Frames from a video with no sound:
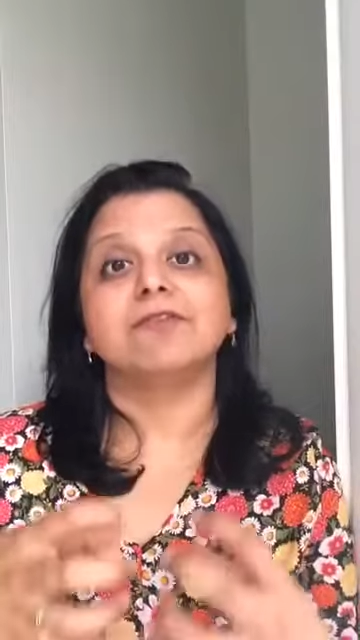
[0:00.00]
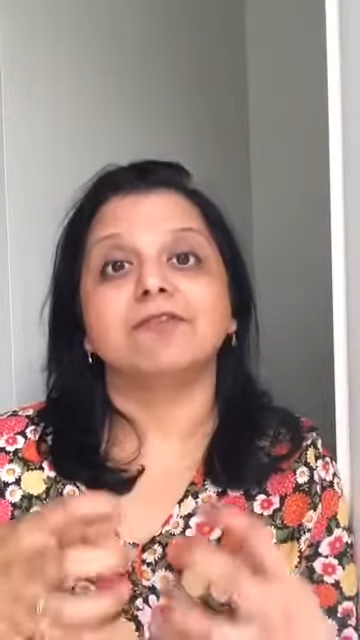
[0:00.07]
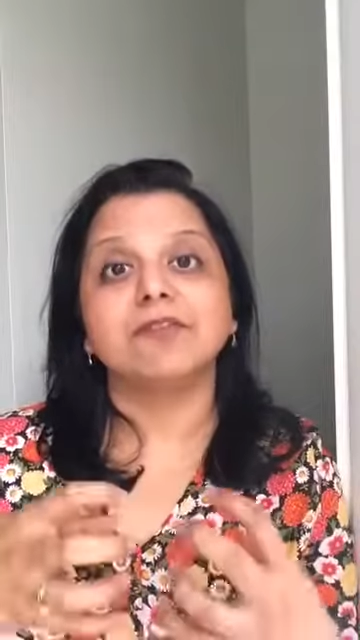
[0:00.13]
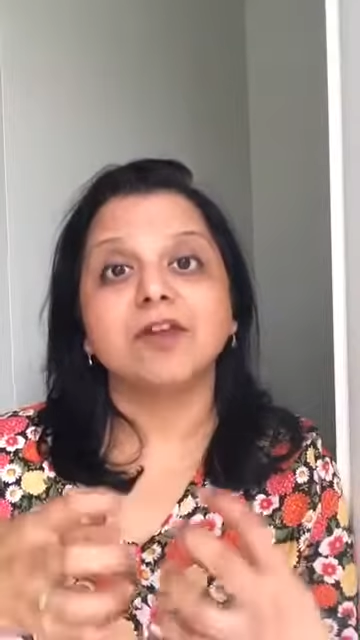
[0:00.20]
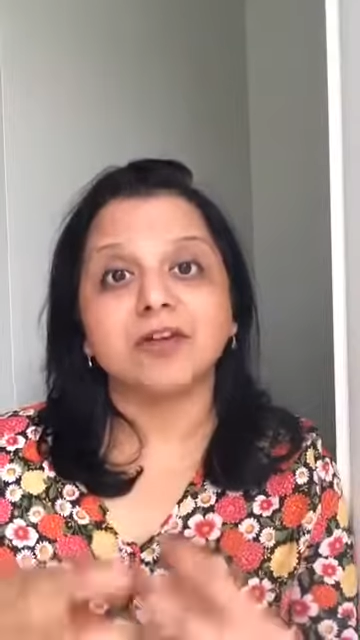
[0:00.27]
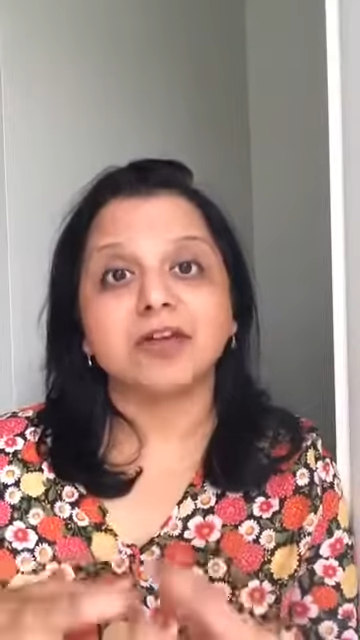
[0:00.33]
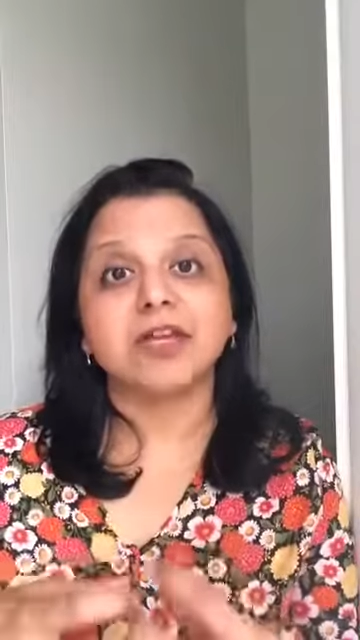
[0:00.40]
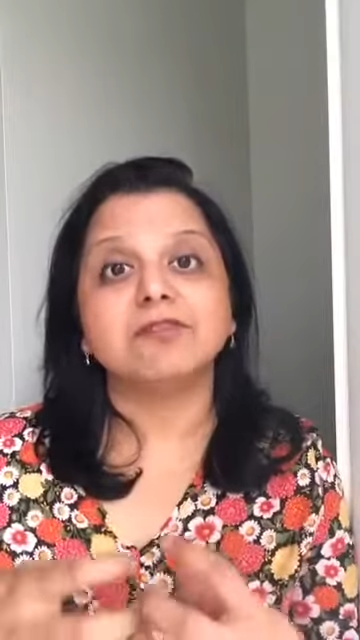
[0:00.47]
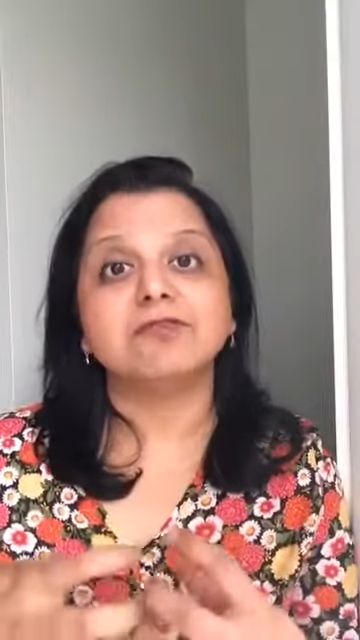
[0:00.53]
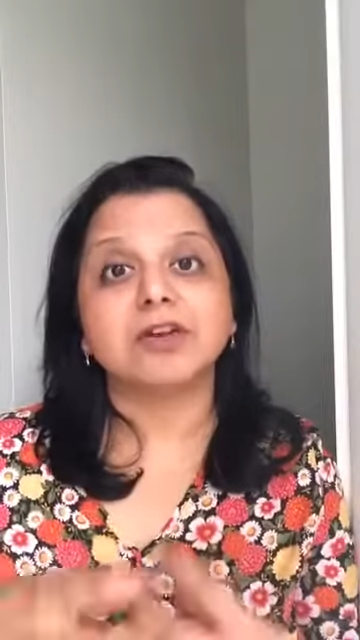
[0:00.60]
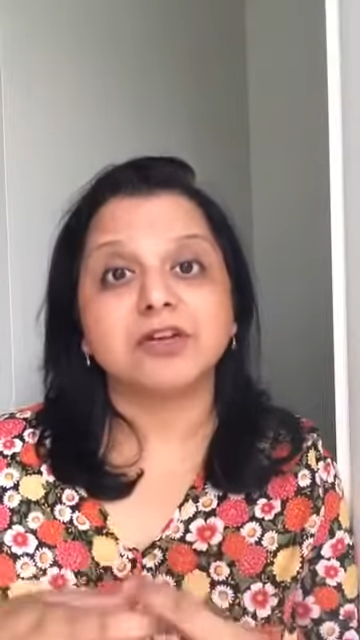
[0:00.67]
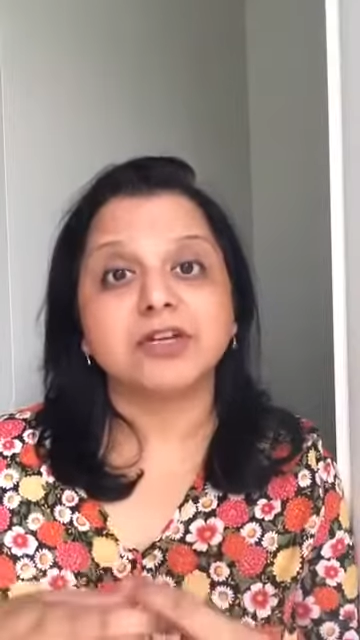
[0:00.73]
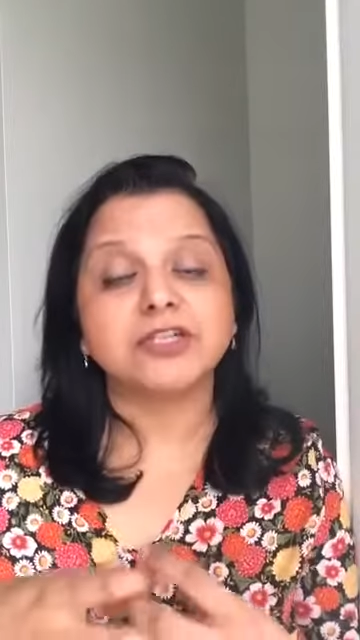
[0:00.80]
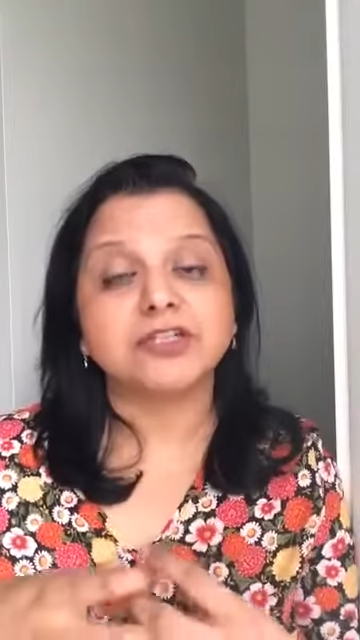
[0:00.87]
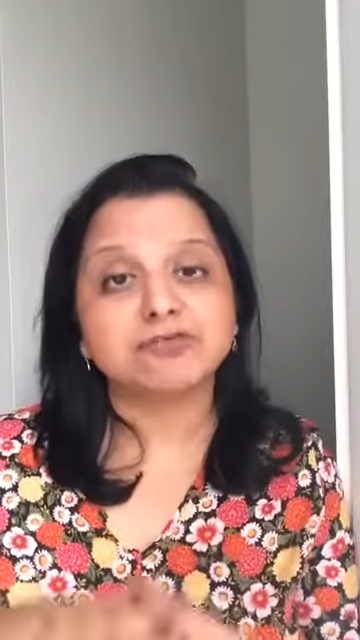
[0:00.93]
very,
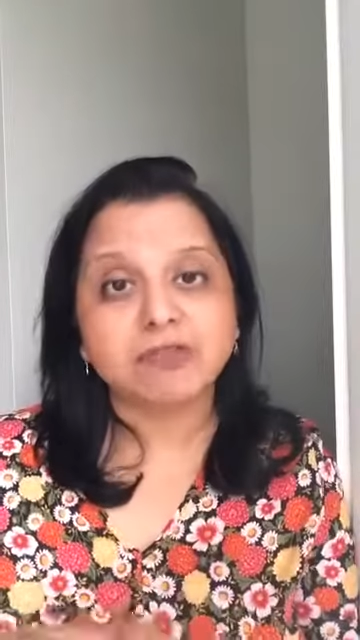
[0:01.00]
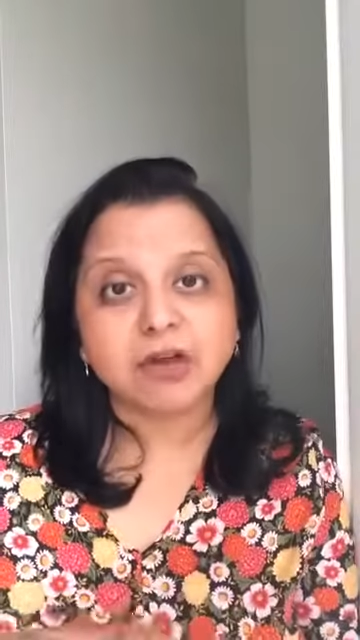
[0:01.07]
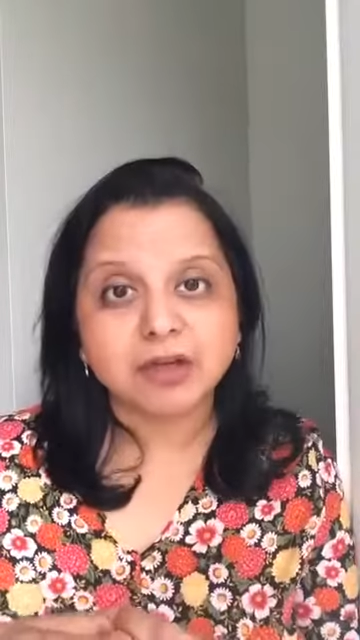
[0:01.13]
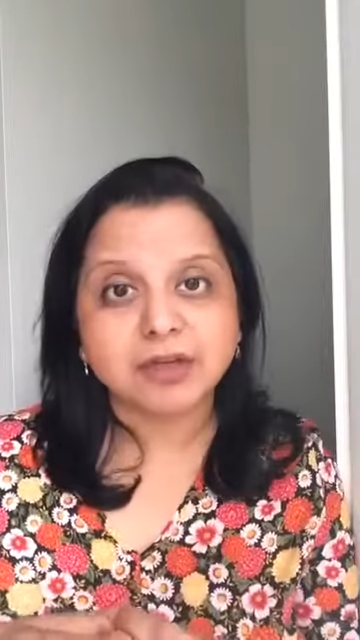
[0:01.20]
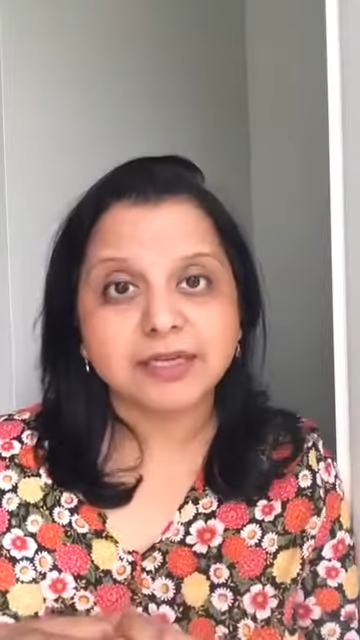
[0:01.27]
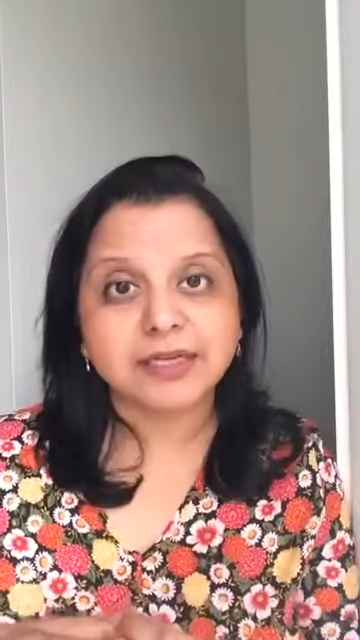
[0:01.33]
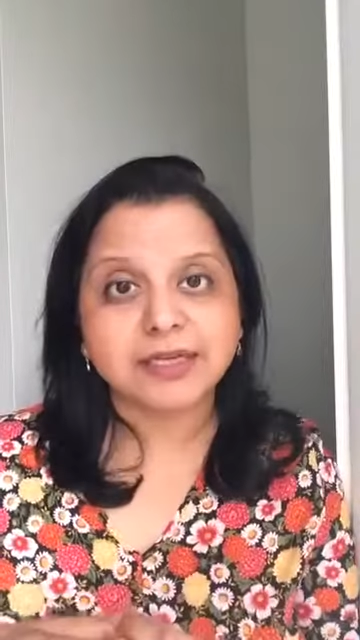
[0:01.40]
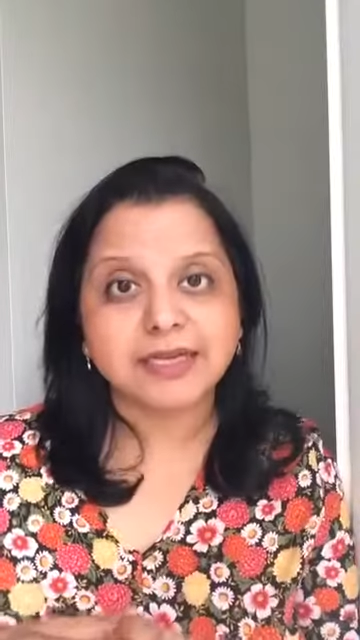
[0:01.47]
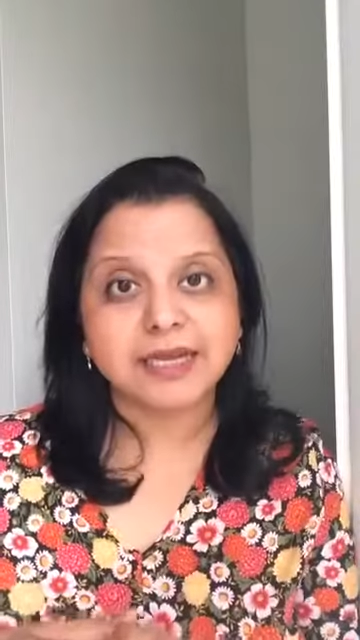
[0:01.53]
very strongly,